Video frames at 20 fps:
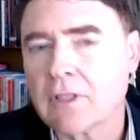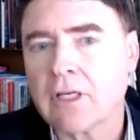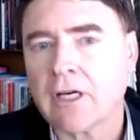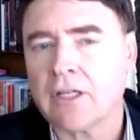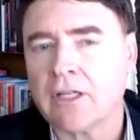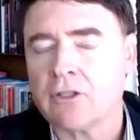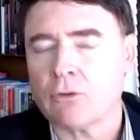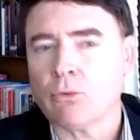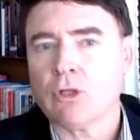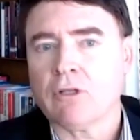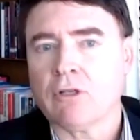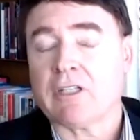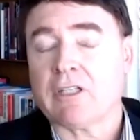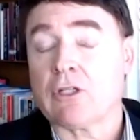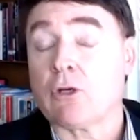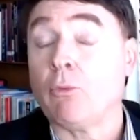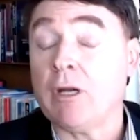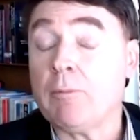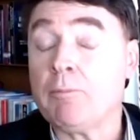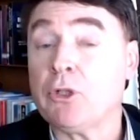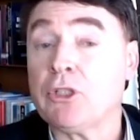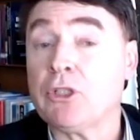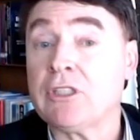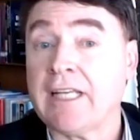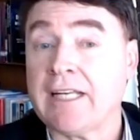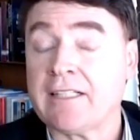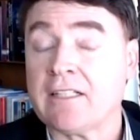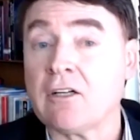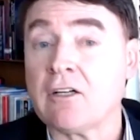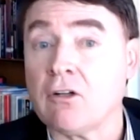and all of it. You want to
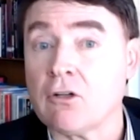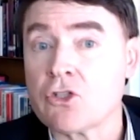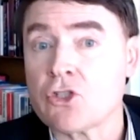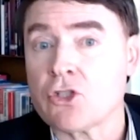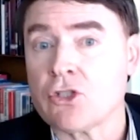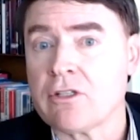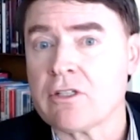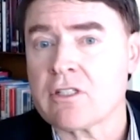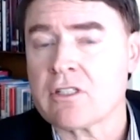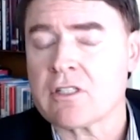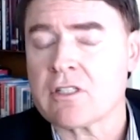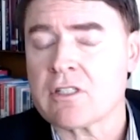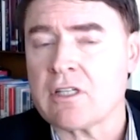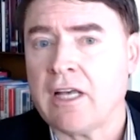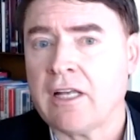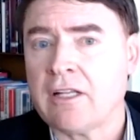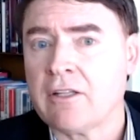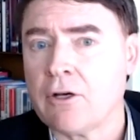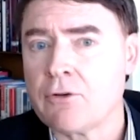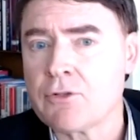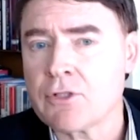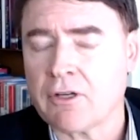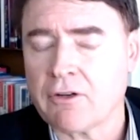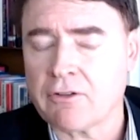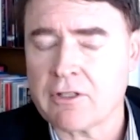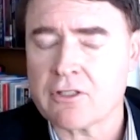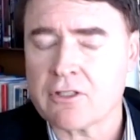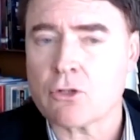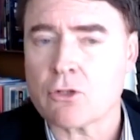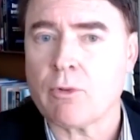protect cultures and those kind of
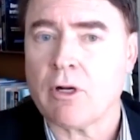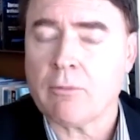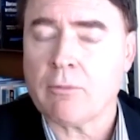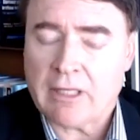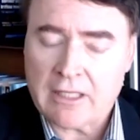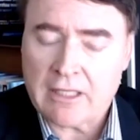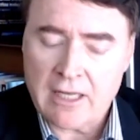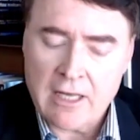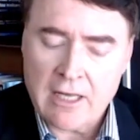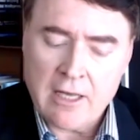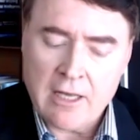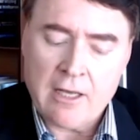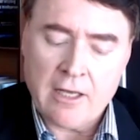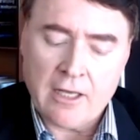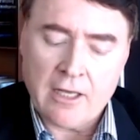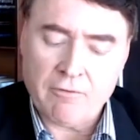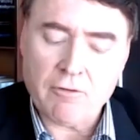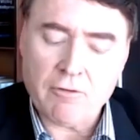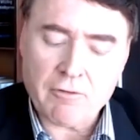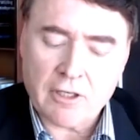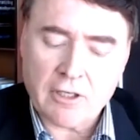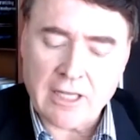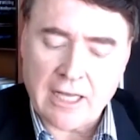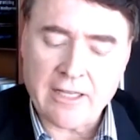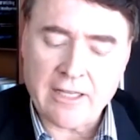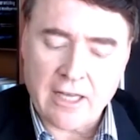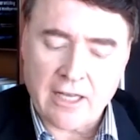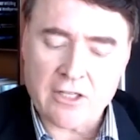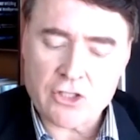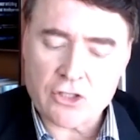things as well. But if you've got
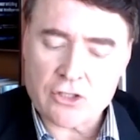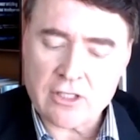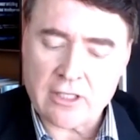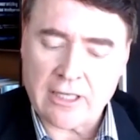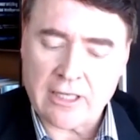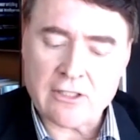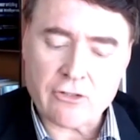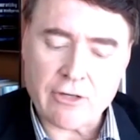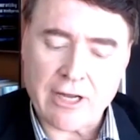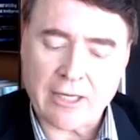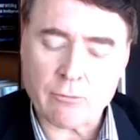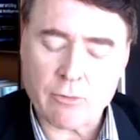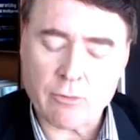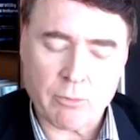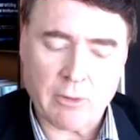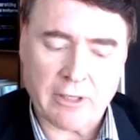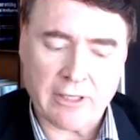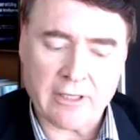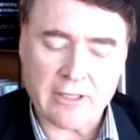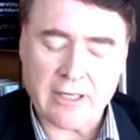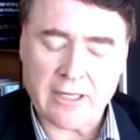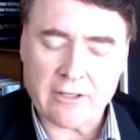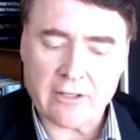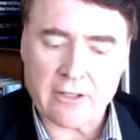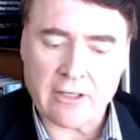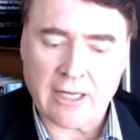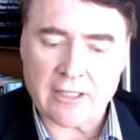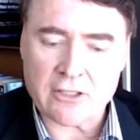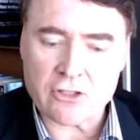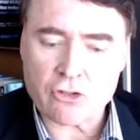AI agents that interact with one
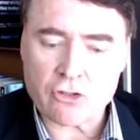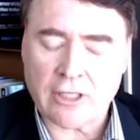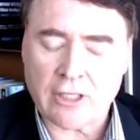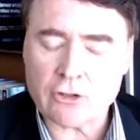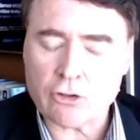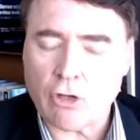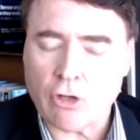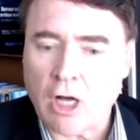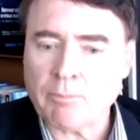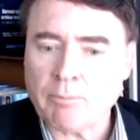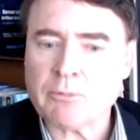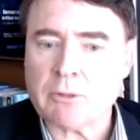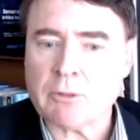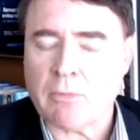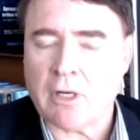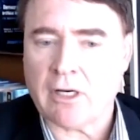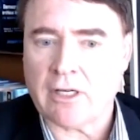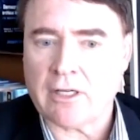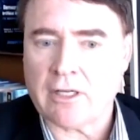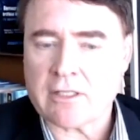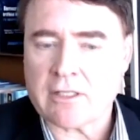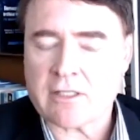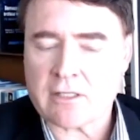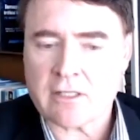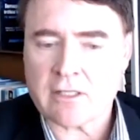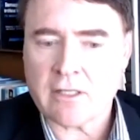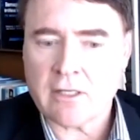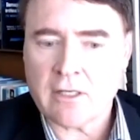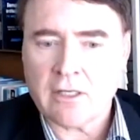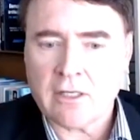another and trying to optimize
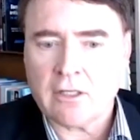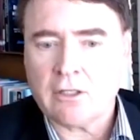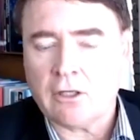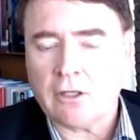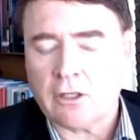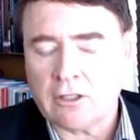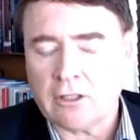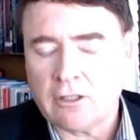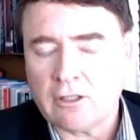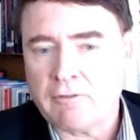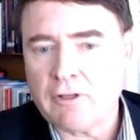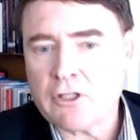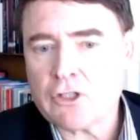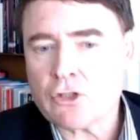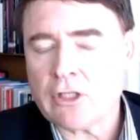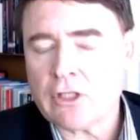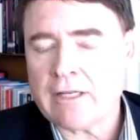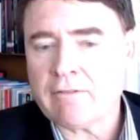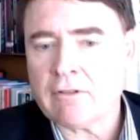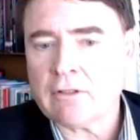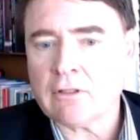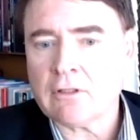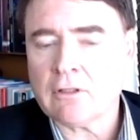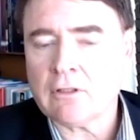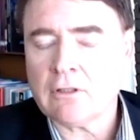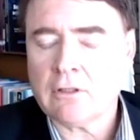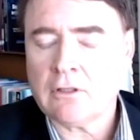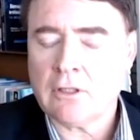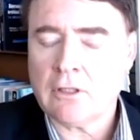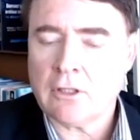on an individual
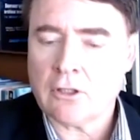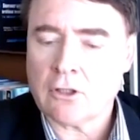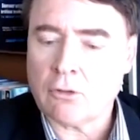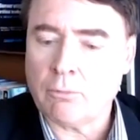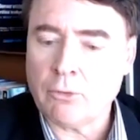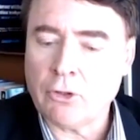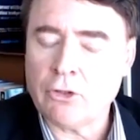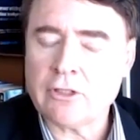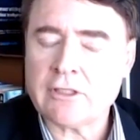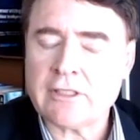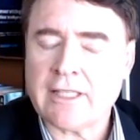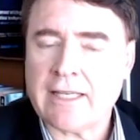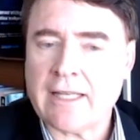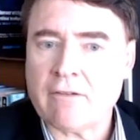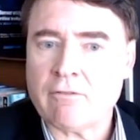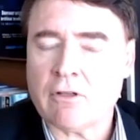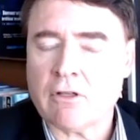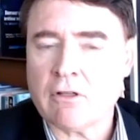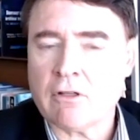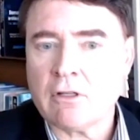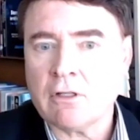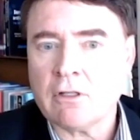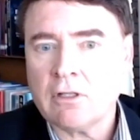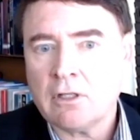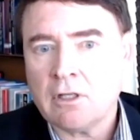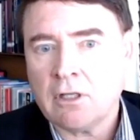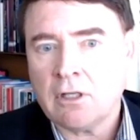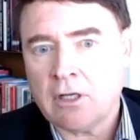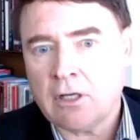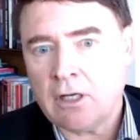level, community level,
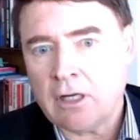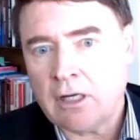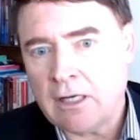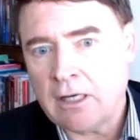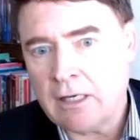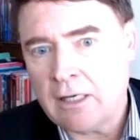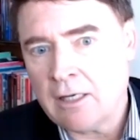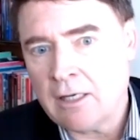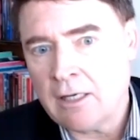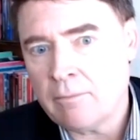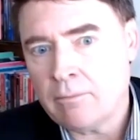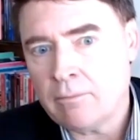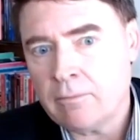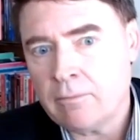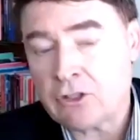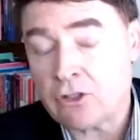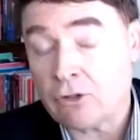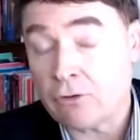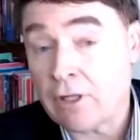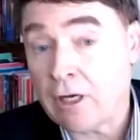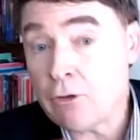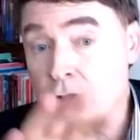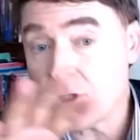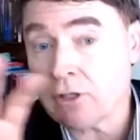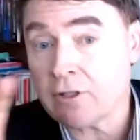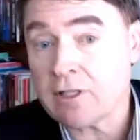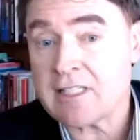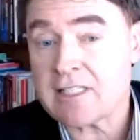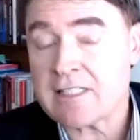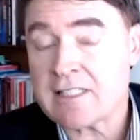so those are
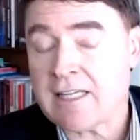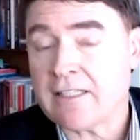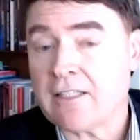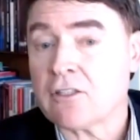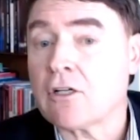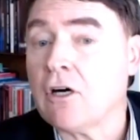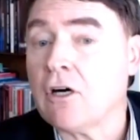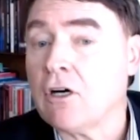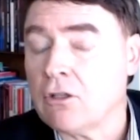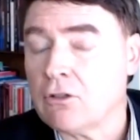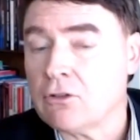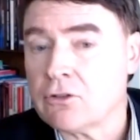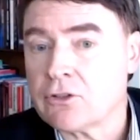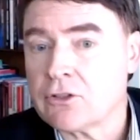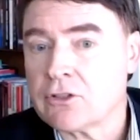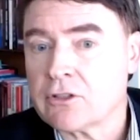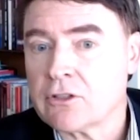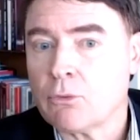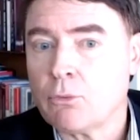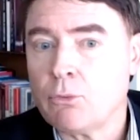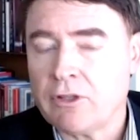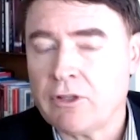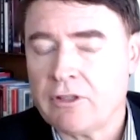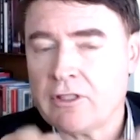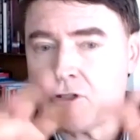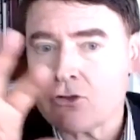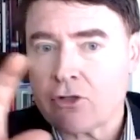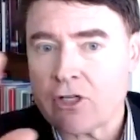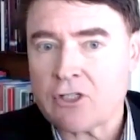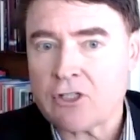the stated goals within
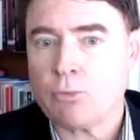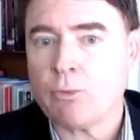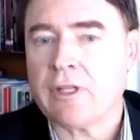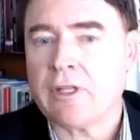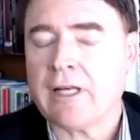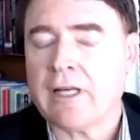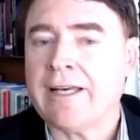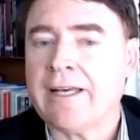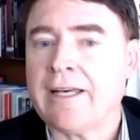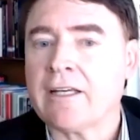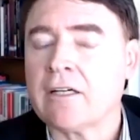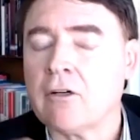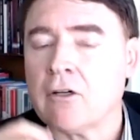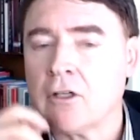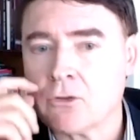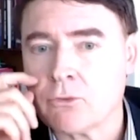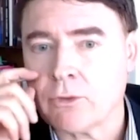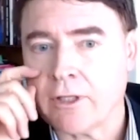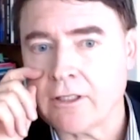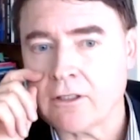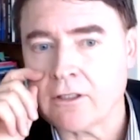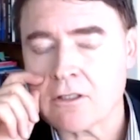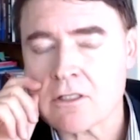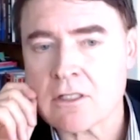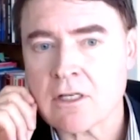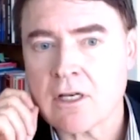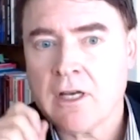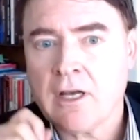trustworthy AI guardrails.